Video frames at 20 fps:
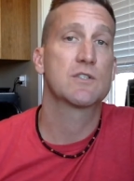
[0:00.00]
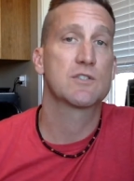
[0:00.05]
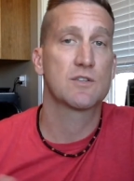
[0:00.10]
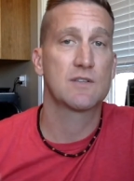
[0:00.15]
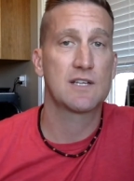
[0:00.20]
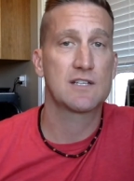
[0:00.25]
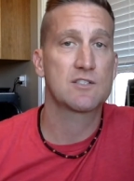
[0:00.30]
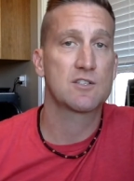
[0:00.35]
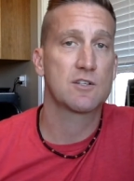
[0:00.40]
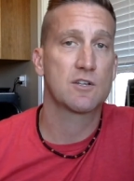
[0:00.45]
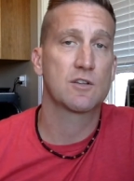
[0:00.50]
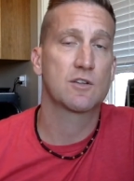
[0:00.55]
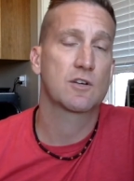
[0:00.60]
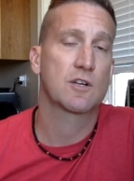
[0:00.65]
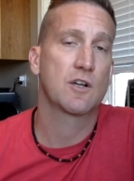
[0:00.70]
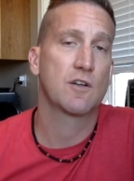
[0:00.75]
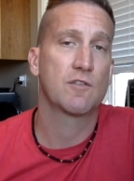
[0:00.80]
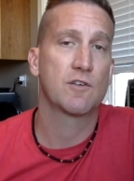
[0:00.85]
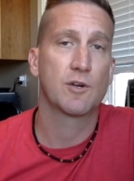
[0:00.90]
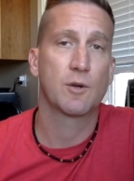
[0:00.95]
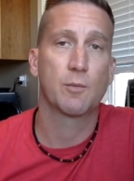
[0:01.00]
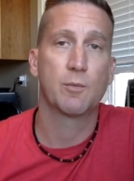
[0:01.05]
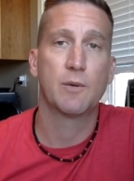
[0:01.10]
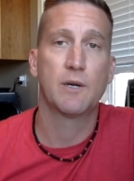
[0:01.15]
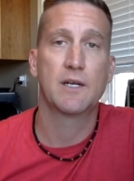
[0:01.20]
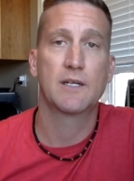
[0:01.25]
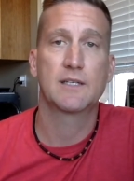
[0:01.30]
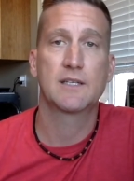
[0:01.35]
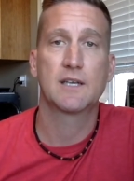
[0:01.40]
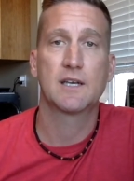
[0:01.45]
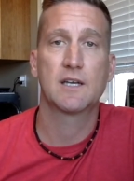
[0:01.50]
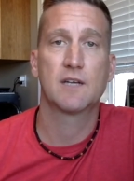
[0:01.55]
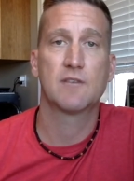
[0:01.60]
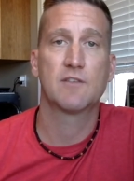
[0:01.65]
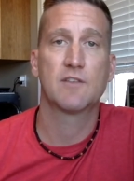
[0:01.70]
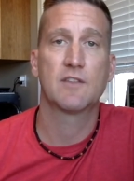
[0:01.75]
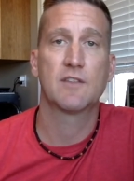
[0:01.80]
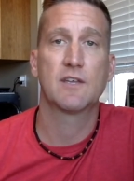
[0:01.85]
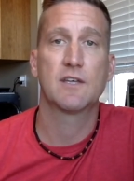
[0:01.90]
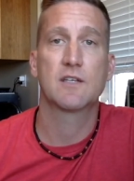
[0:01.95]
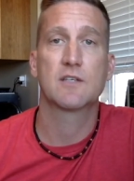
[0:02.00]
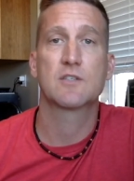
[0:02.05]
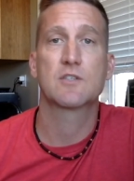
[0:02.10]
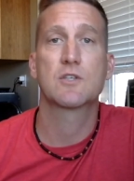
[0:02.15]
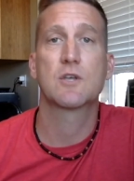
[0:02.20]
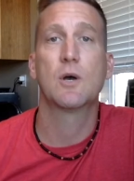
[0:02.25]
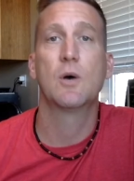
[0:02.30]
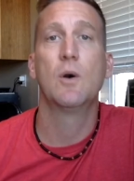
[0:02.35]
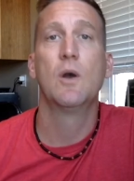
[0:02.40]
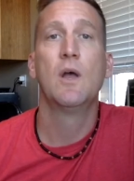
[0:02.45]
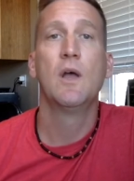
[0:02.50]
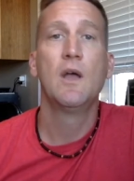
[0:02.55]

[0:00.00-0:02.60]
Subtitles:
So that's another cover your butt kind of a thing. So